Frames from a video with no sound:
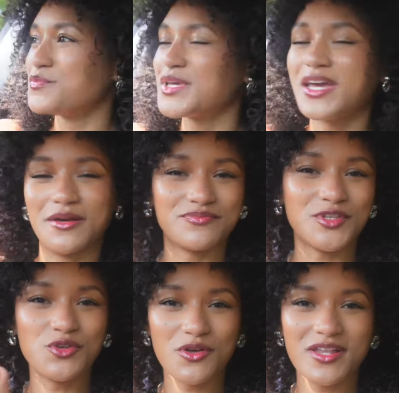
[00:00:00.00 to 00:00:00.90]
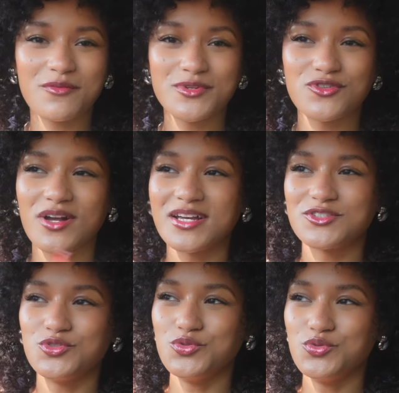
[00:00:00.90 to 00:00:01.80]
But yeah, you know that I've been trying
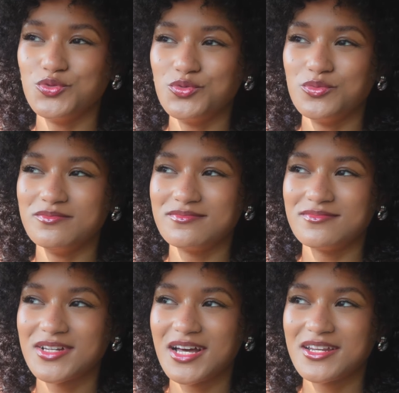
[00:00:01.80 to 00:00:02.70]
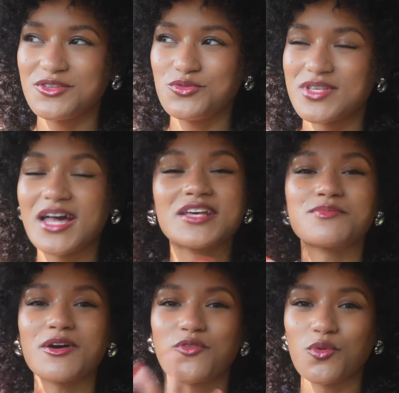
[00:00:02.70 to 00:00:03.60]
to kind of use that as
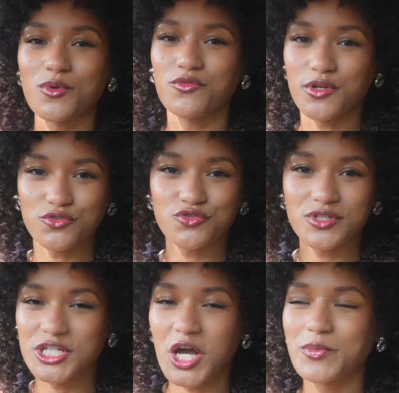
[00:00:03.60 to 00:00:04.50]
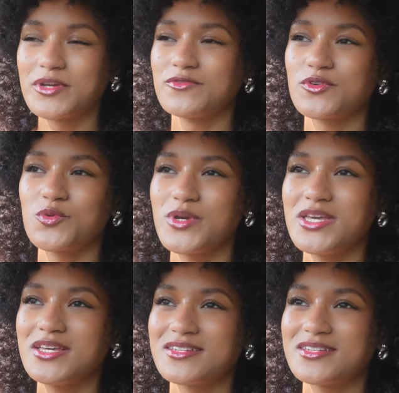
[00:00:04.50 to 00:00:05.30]
my form of grocery shopping for the week.